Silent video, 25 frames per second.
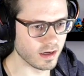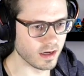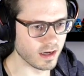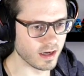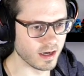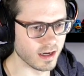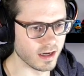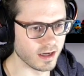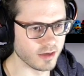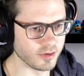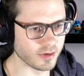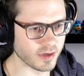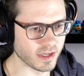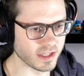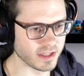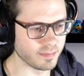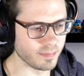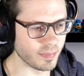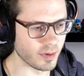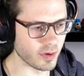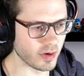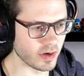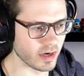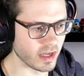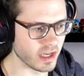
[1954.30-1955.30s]
Aha, you can
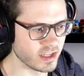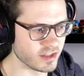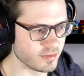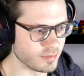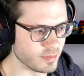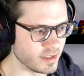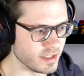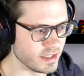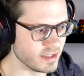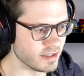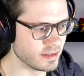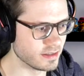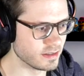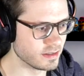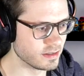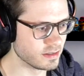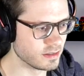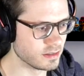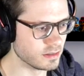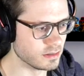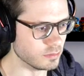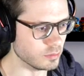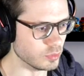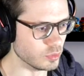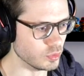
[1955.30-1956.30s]
paralyze me.
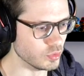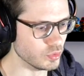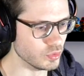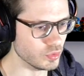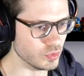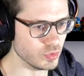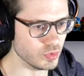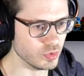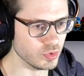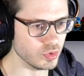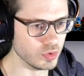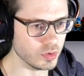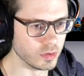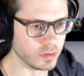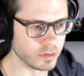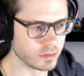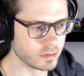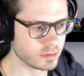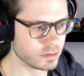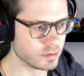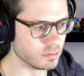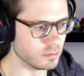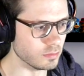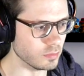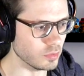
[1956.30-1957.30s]
Ooh,
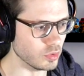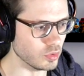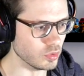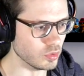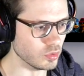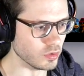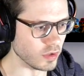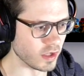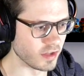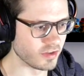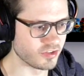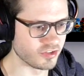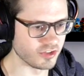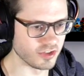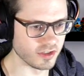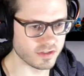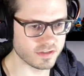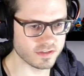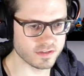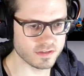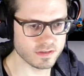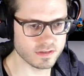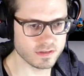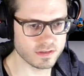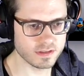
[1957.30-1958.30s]
ooh, that's
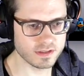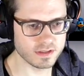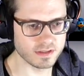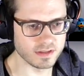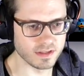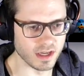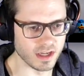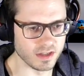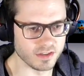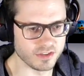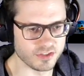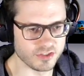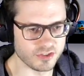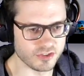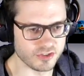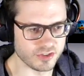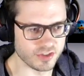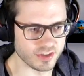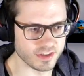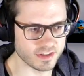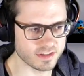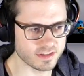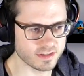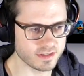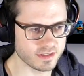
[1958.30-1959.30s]
shit. That's
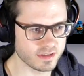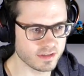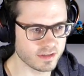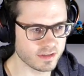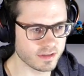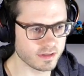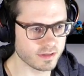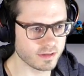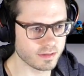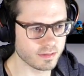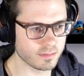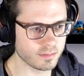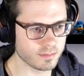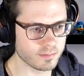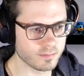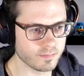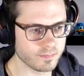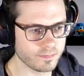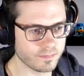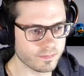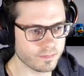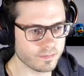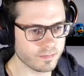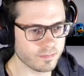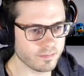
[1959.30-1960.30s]
shit.
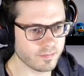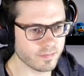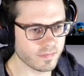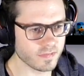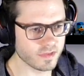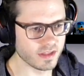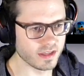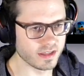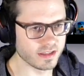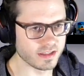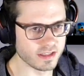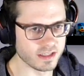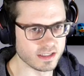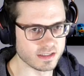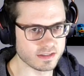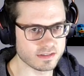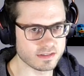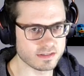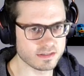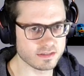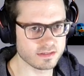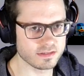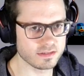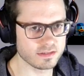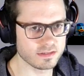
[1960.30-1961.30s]
Take
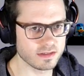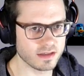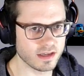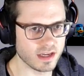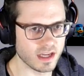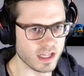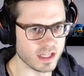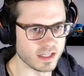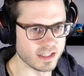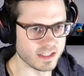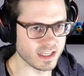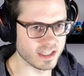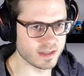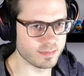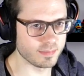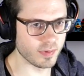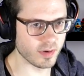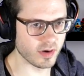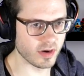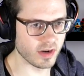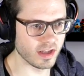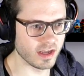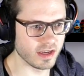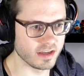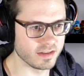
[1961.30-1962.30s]
that. And get
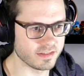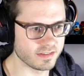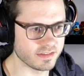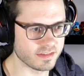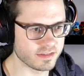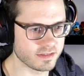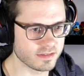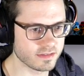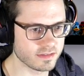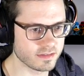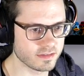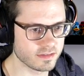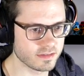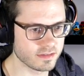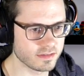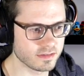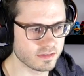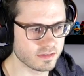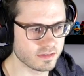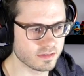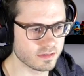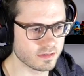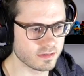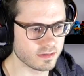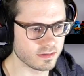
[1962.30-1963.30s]
paralyzed.
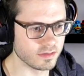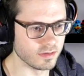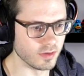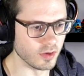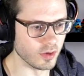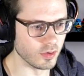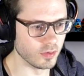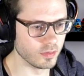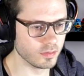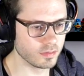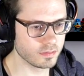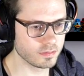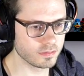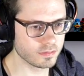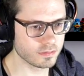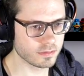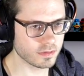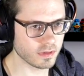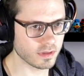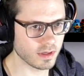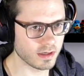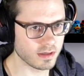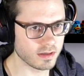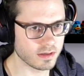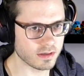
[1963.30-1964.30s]
No?
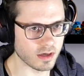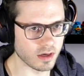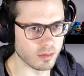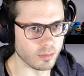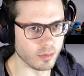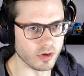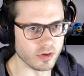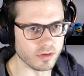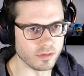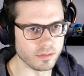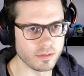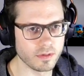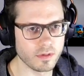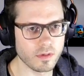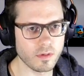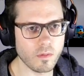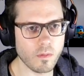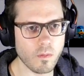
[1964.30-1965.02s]
Come on.